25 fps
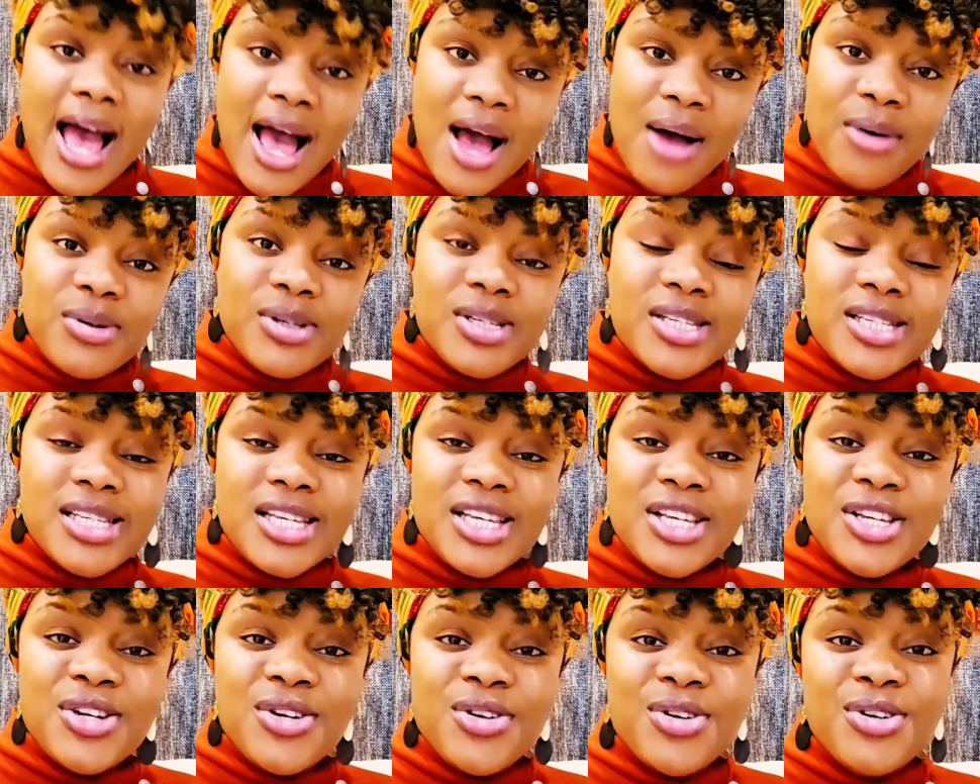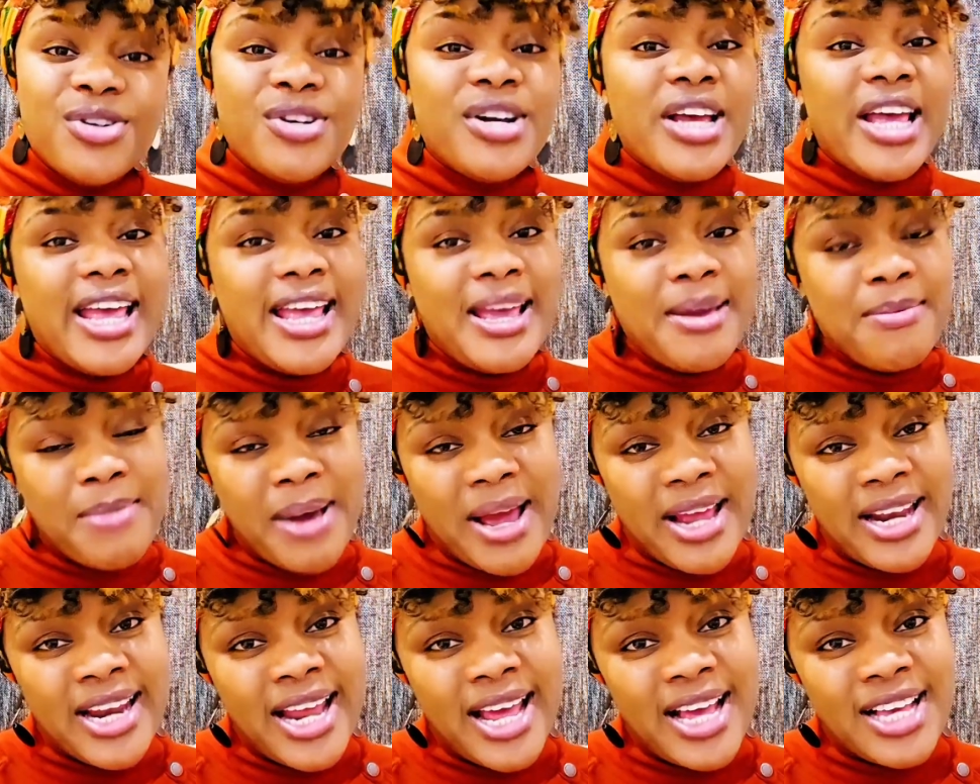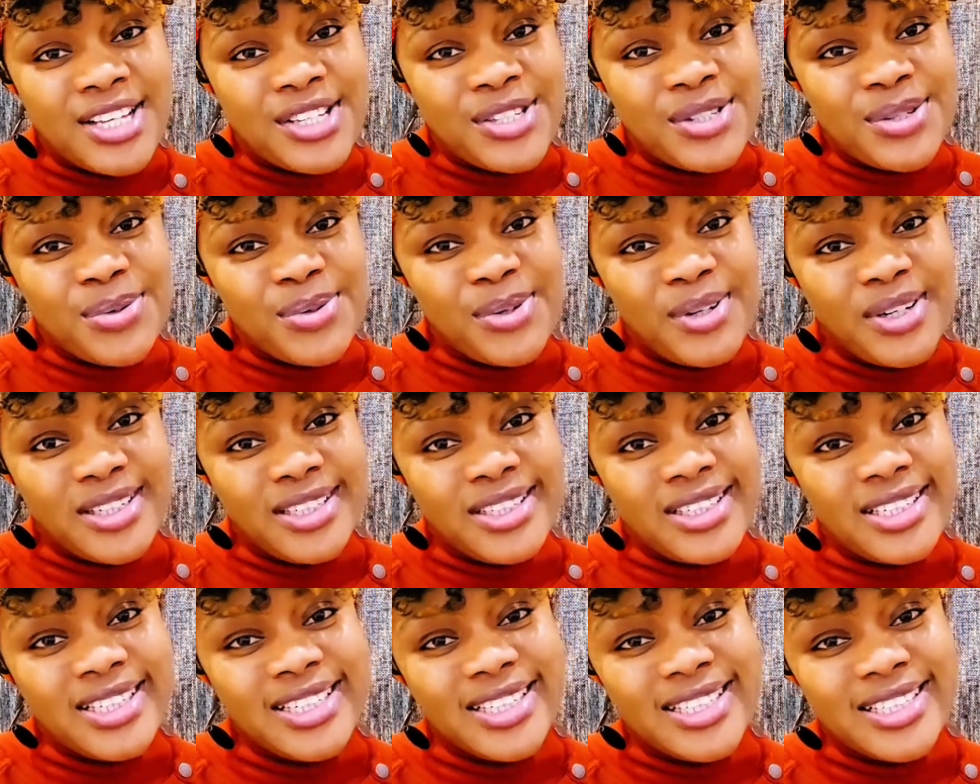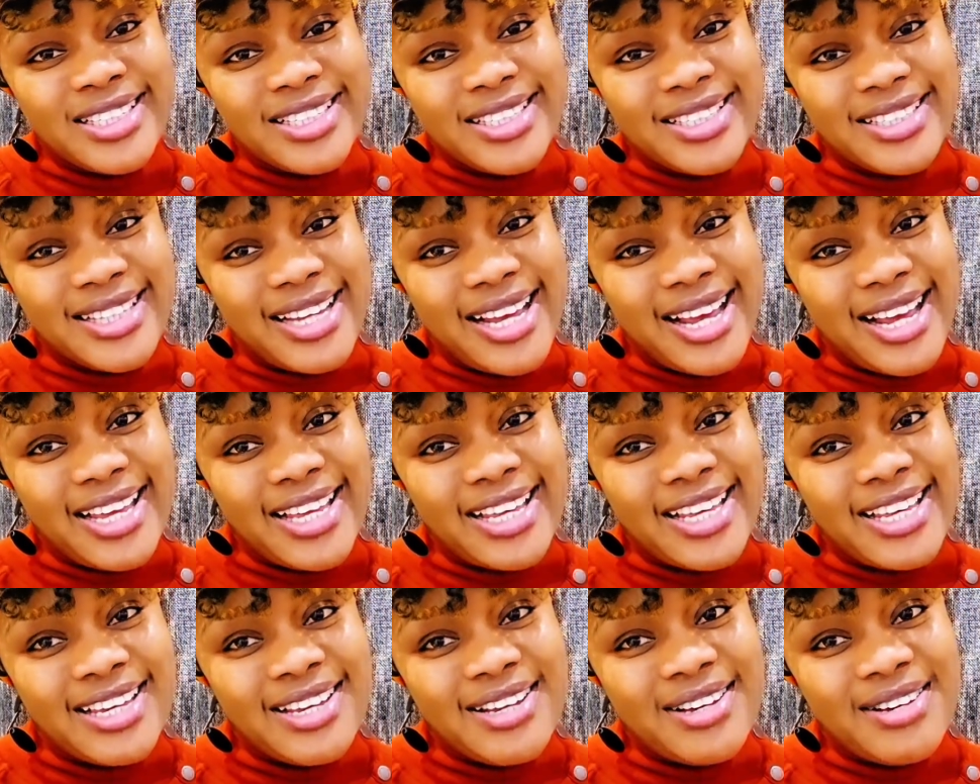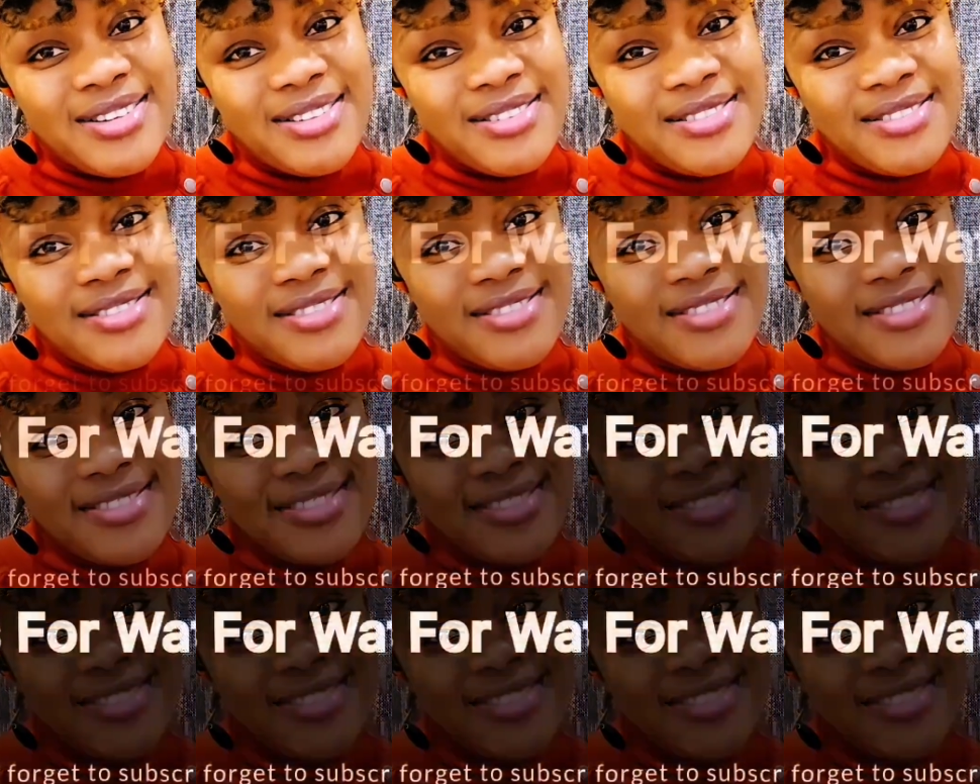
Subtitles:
I will see you in my next one. Thank you.